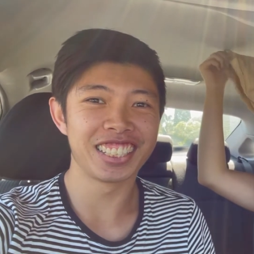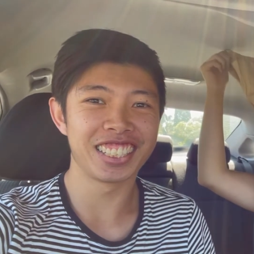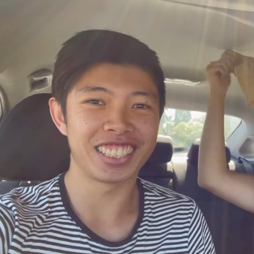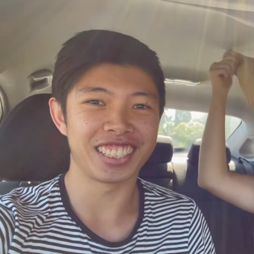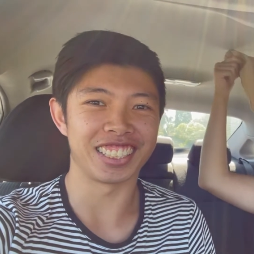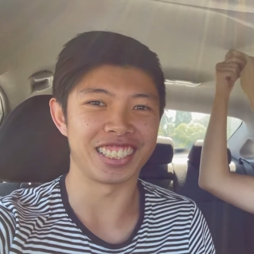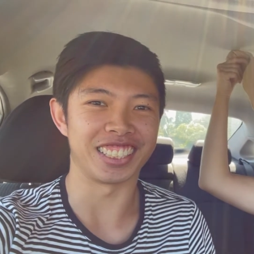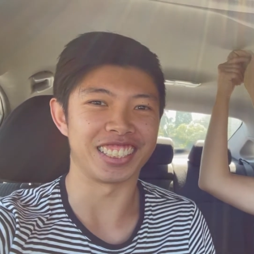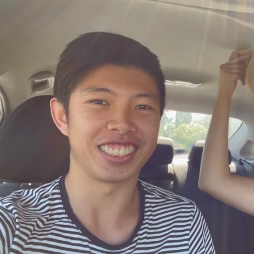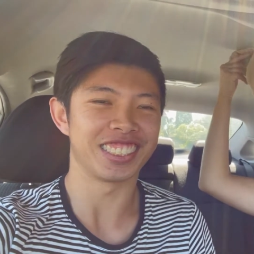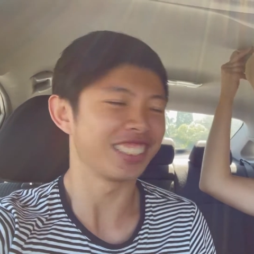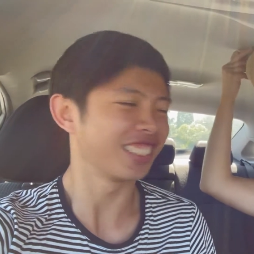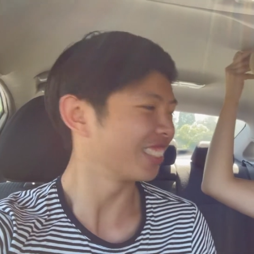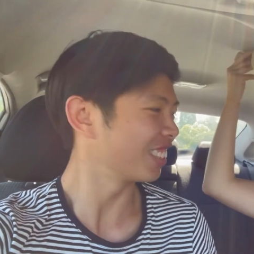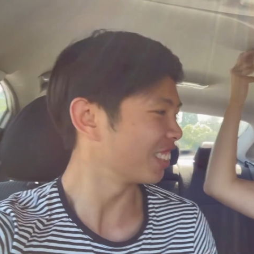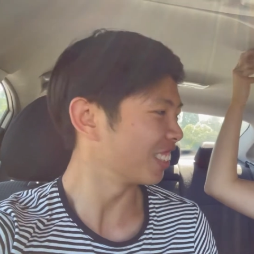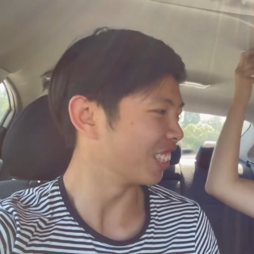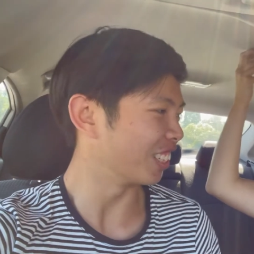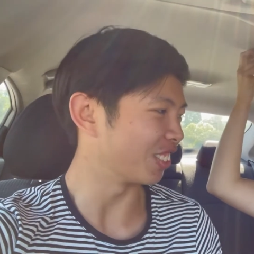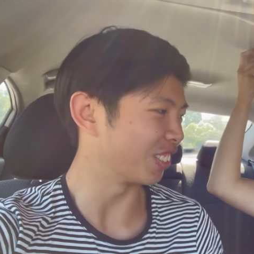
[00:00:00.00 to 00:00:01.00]
Yeah,
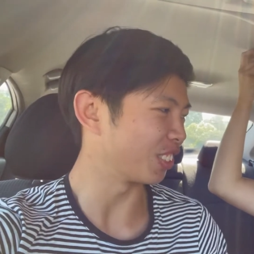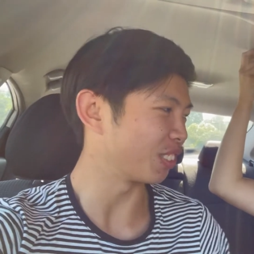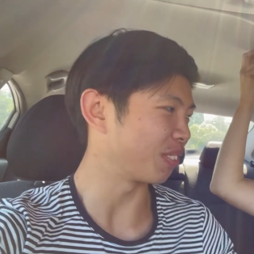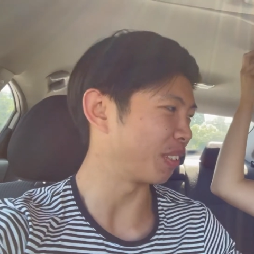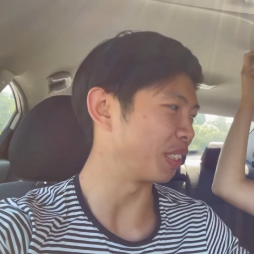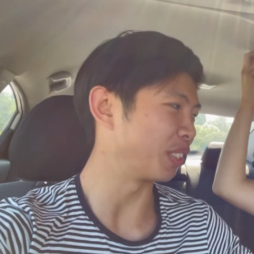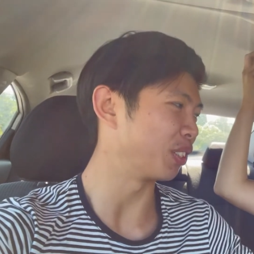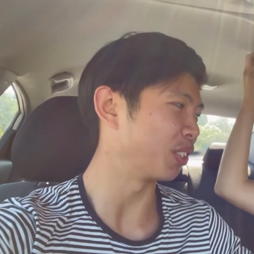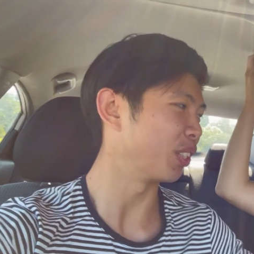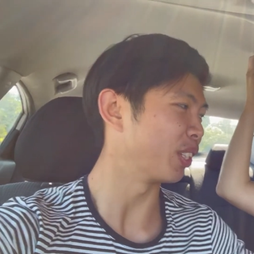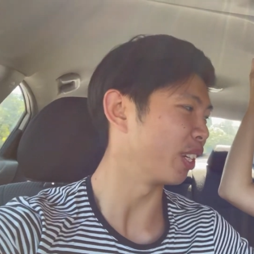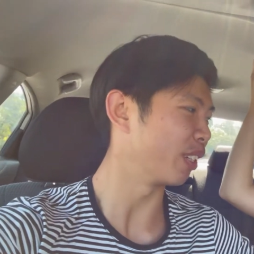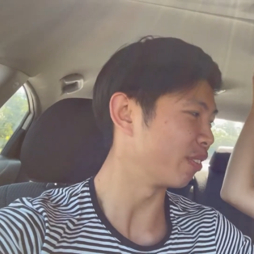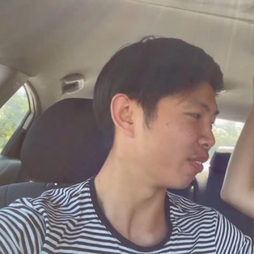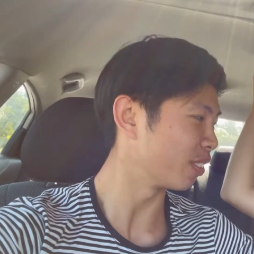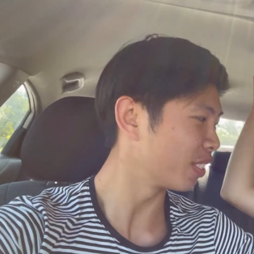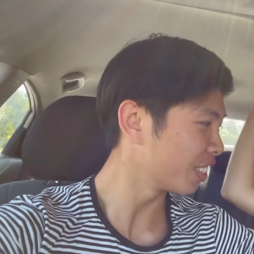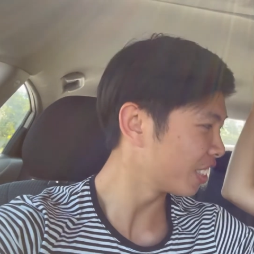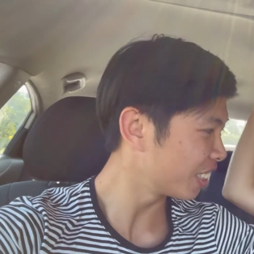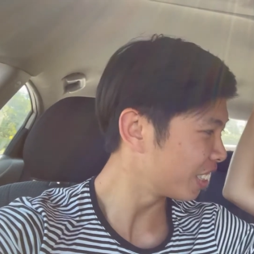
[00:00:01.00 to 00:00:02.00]
this one's my surname.
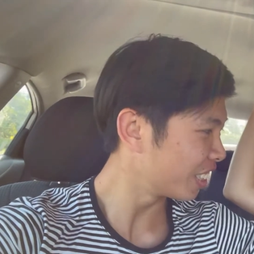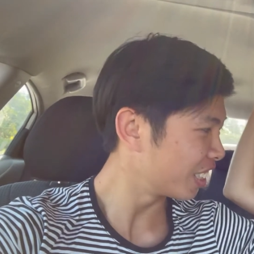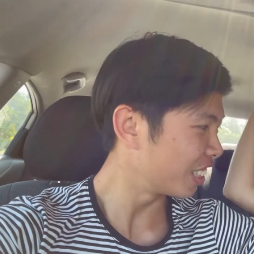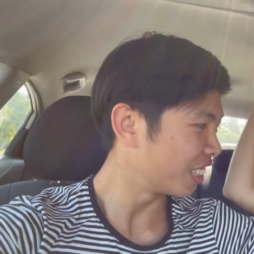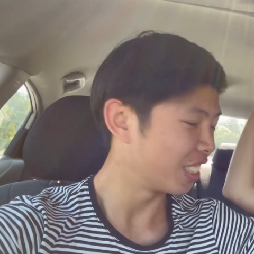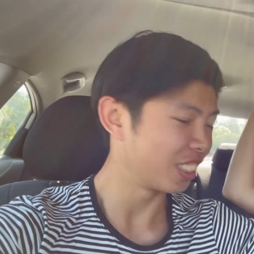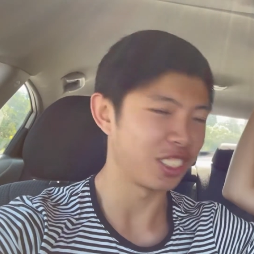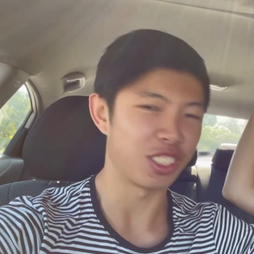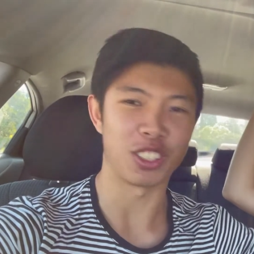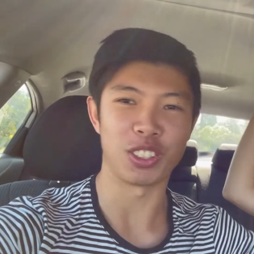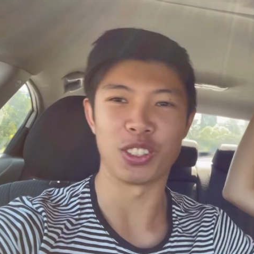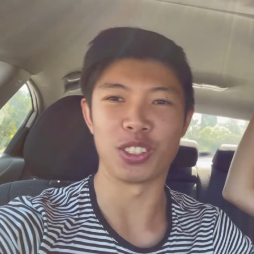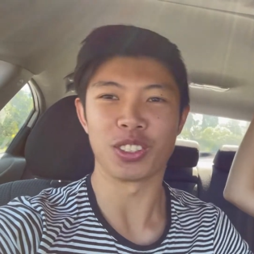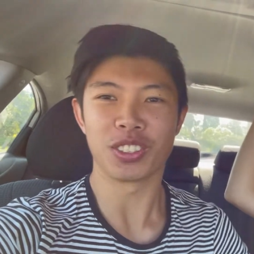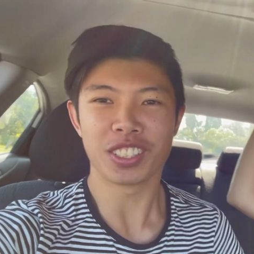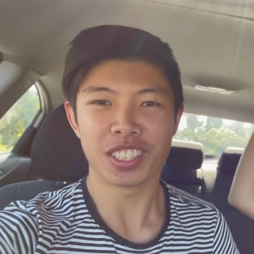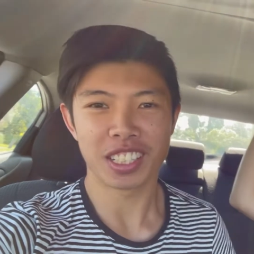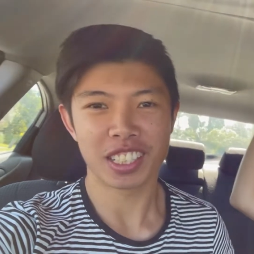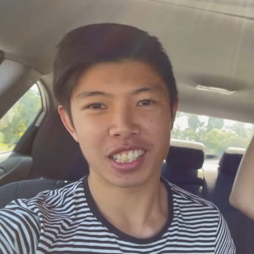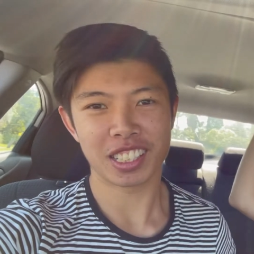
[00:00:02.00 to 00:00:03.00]
So,
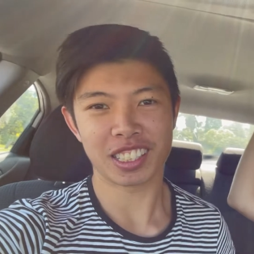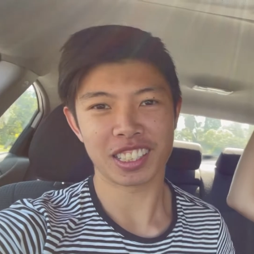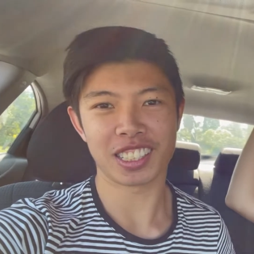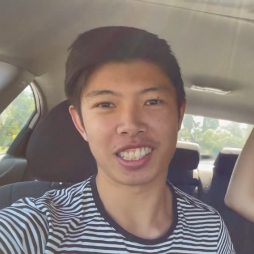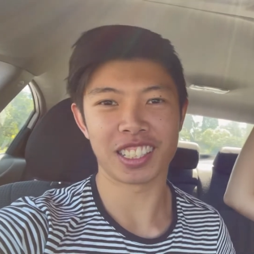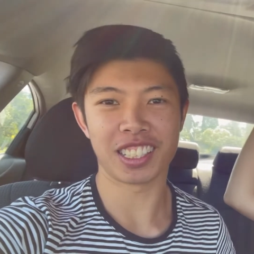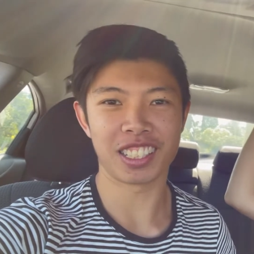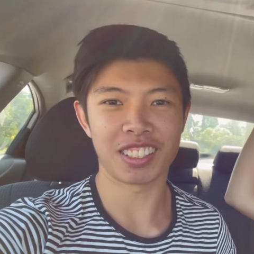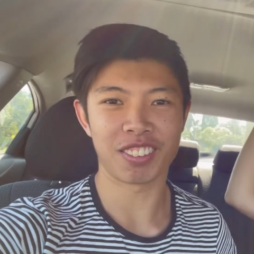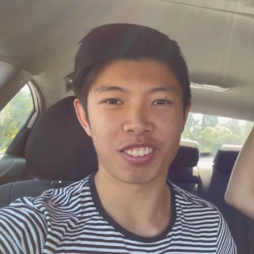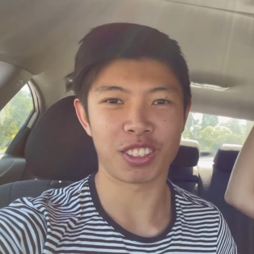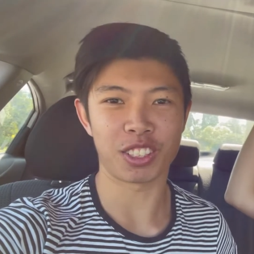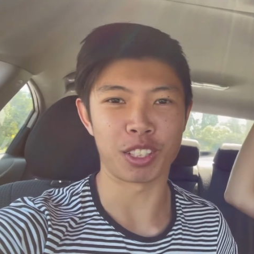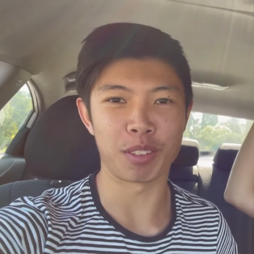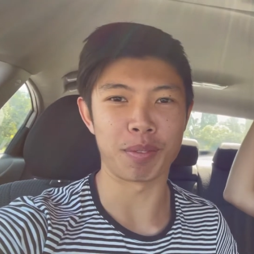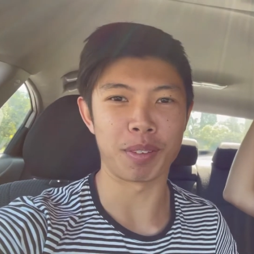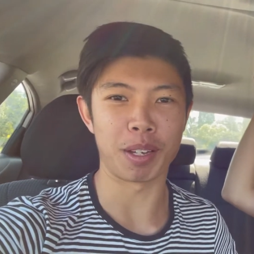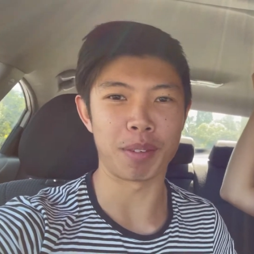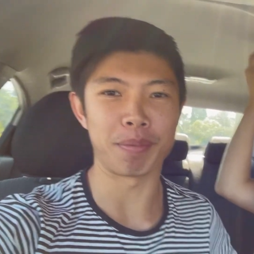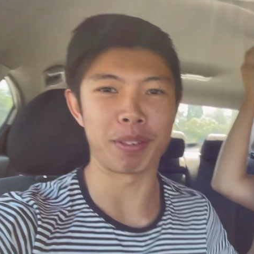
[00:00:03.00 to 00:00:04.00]

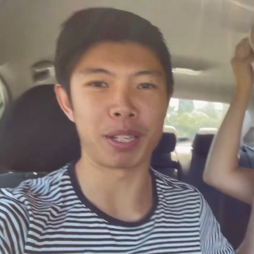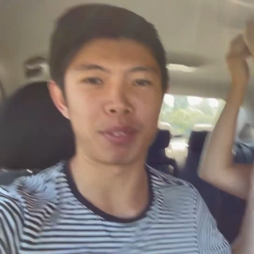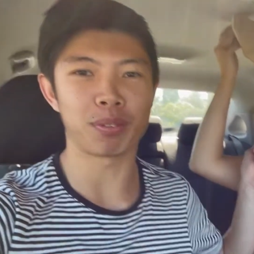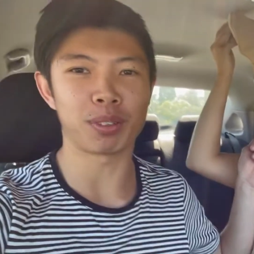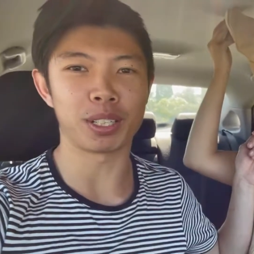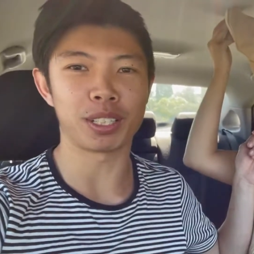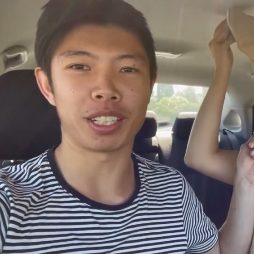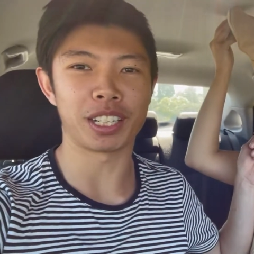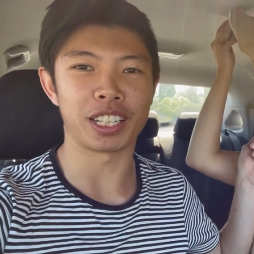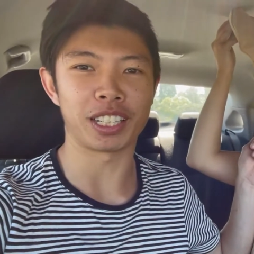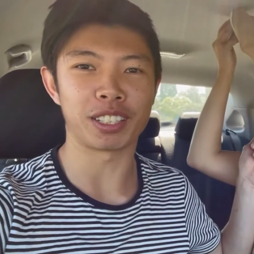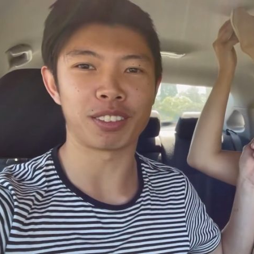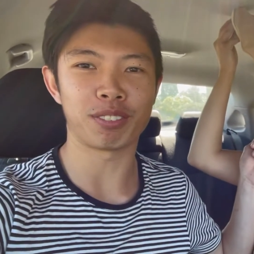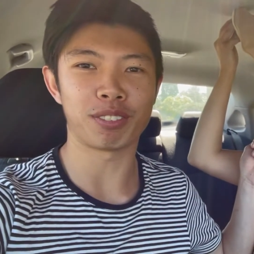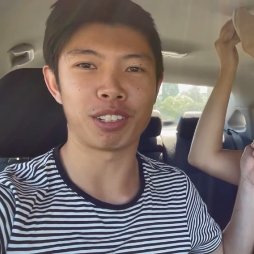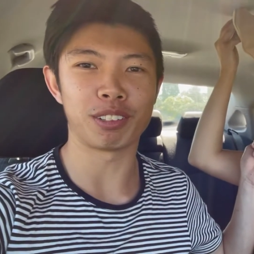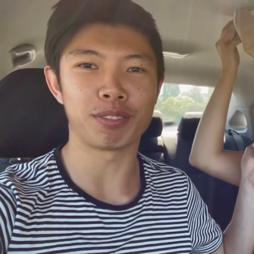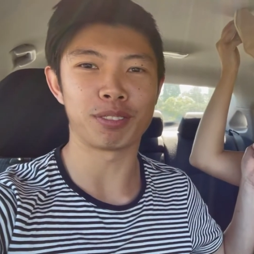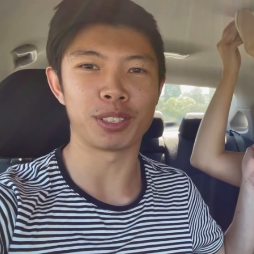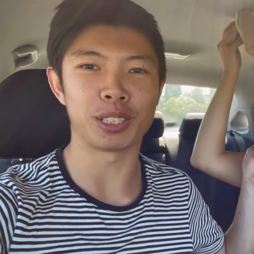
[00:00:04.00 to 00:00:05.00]
I made
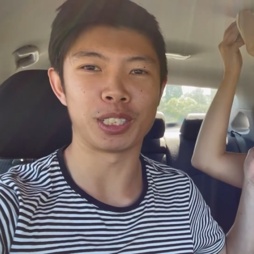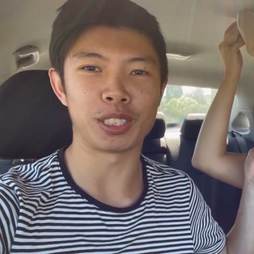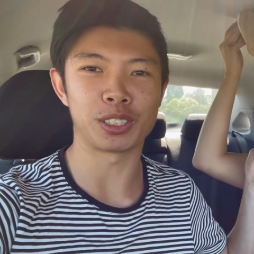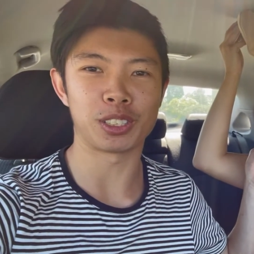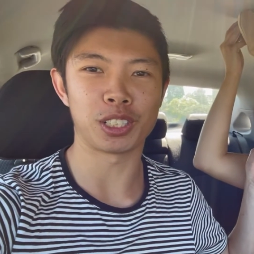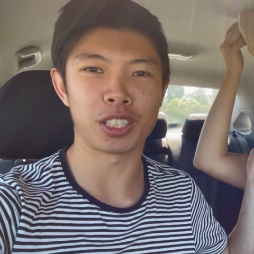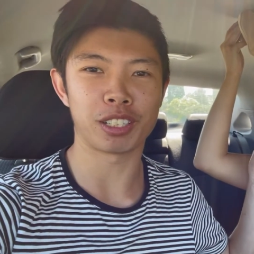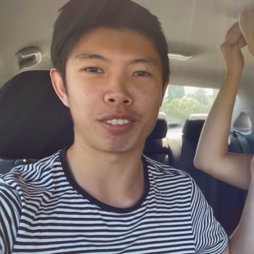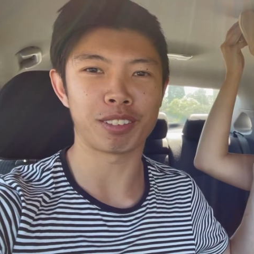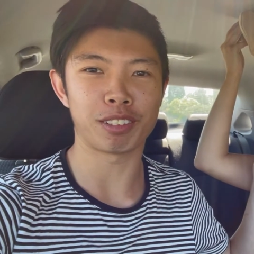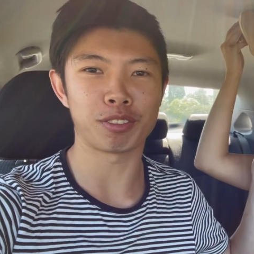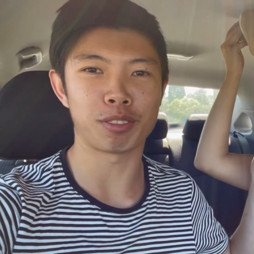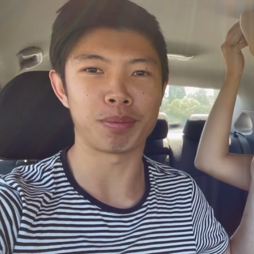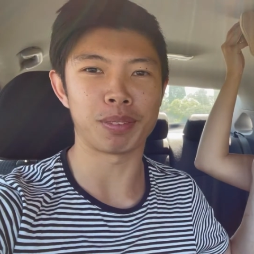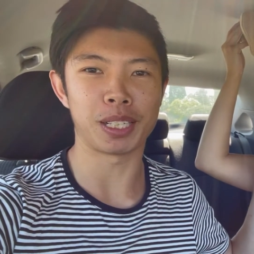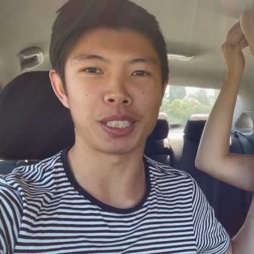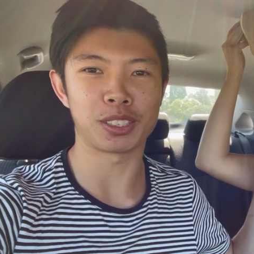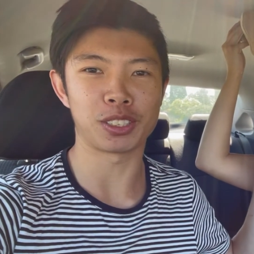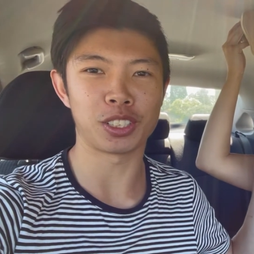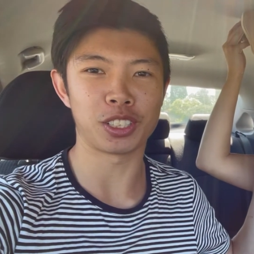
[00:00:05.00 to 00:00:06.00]
one for his surname, one for
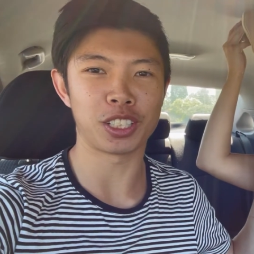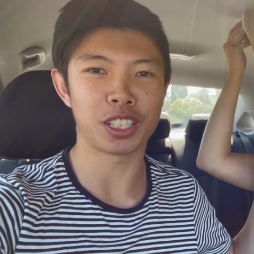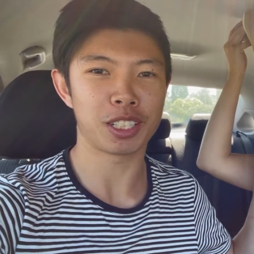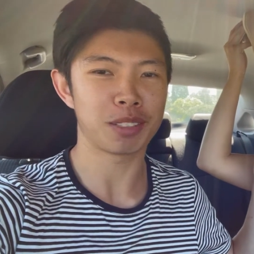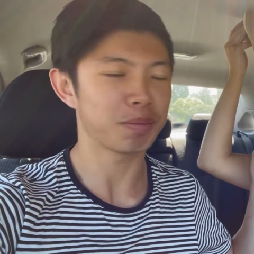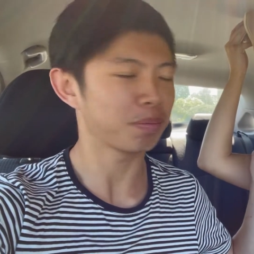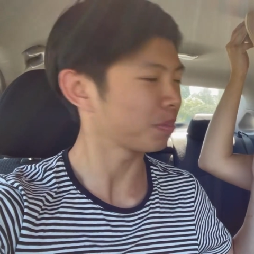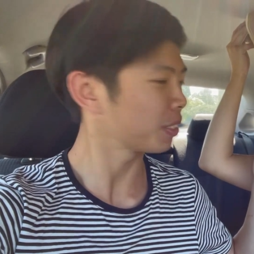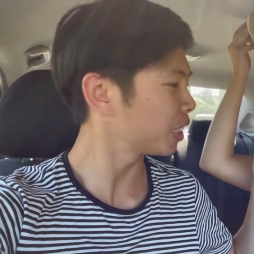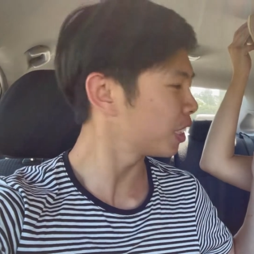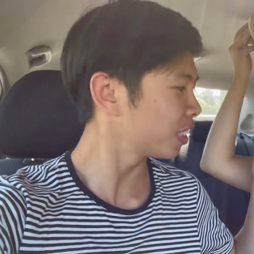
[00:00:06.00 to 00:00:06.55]
my surname.